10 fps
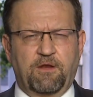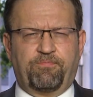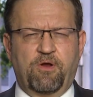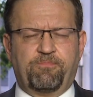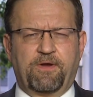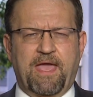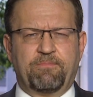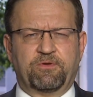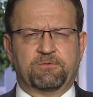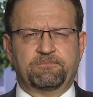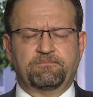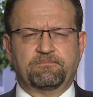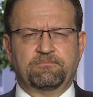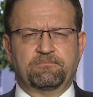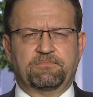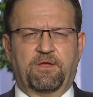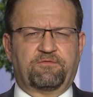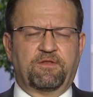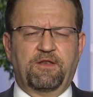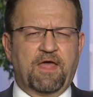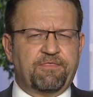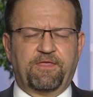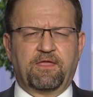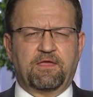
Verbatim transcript: inappropriate happened. There's nothing